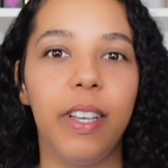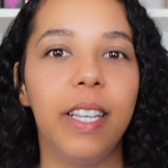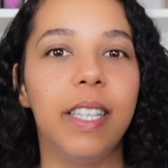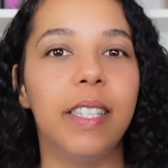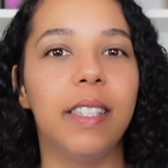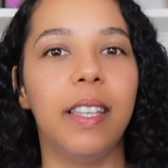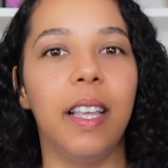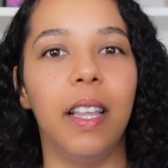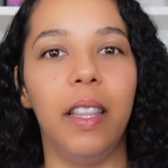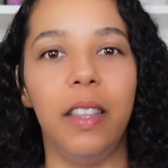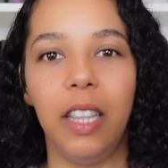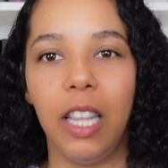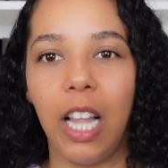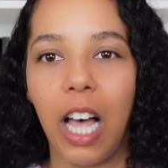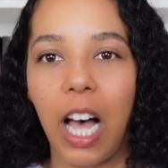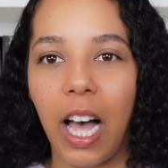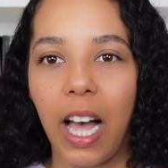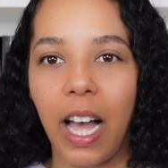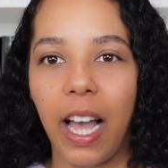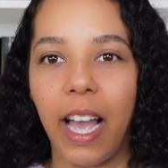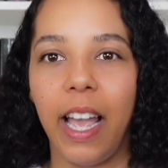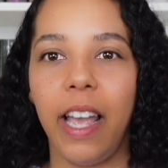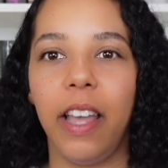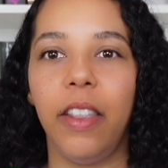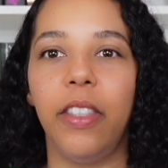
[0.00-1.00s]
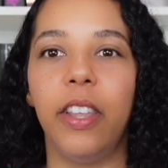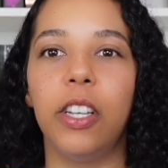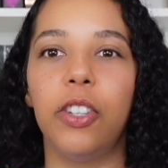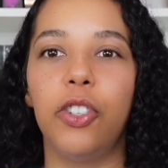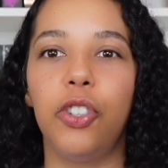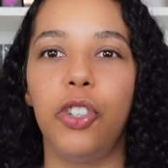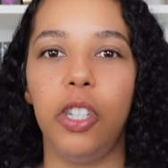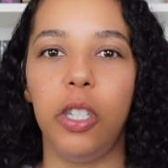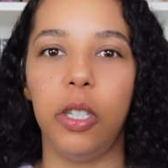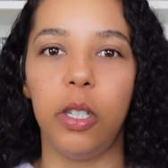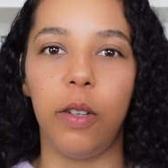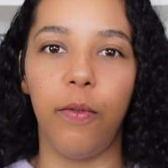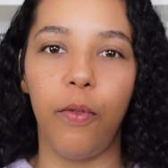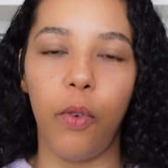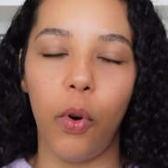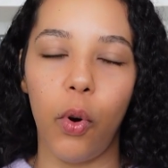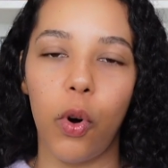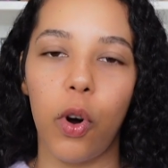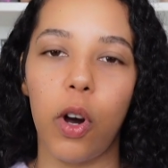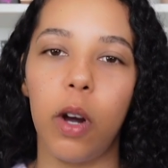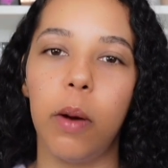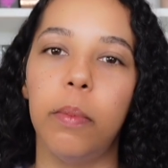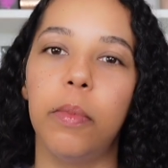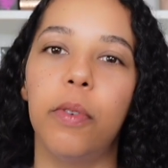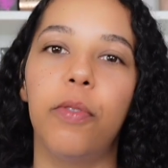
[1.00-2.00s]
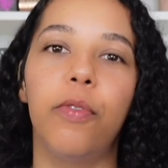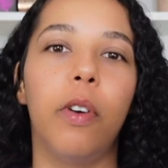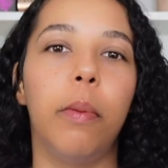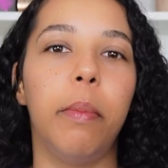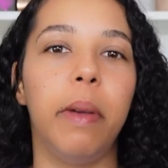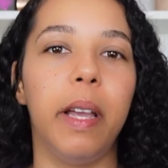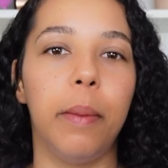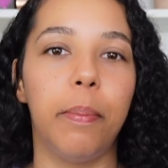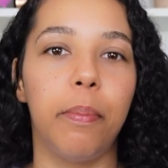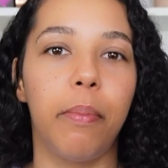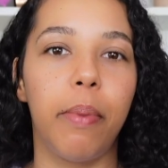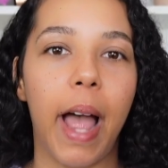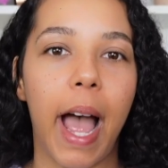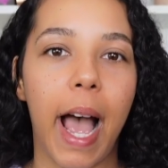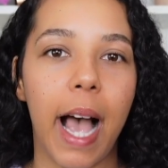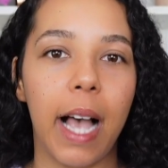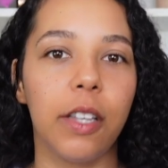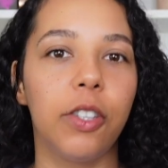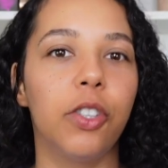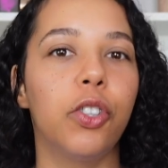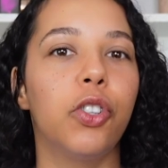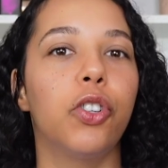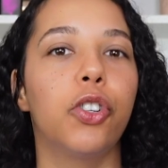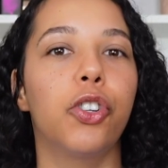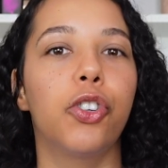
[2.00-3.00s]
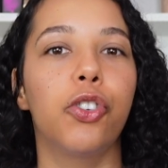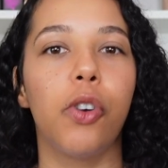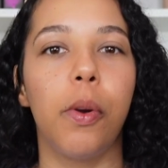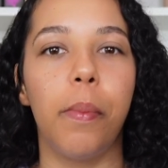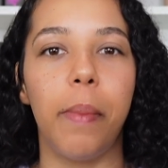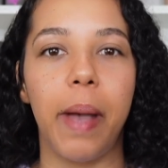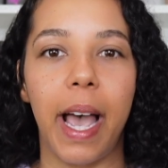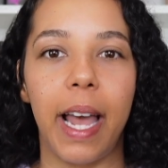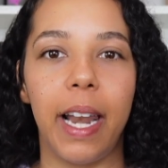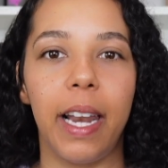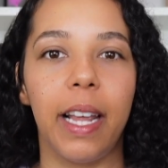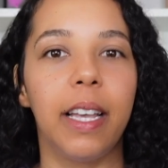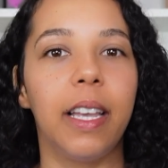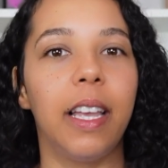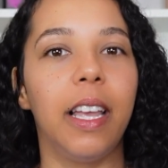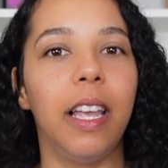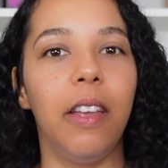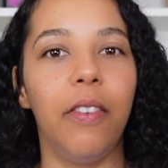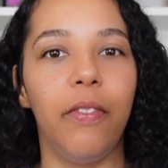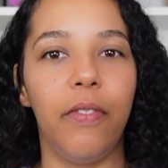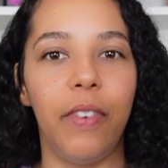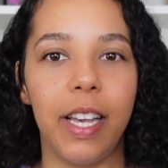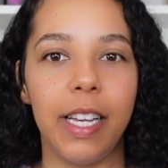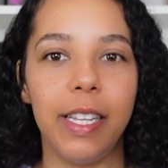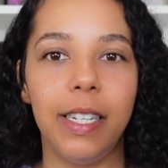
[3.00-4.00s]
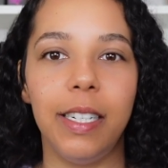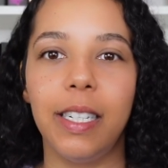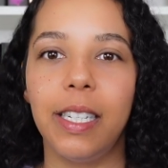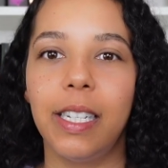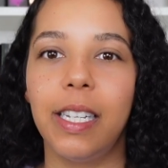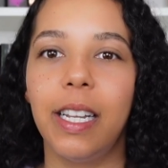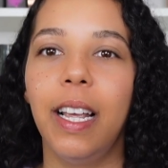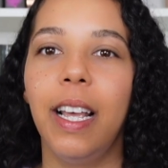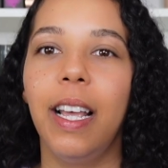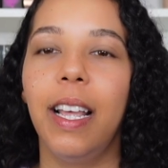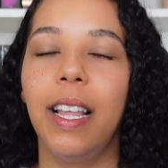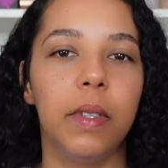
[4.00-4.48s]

It's a lie that she's formed from a past traumatic event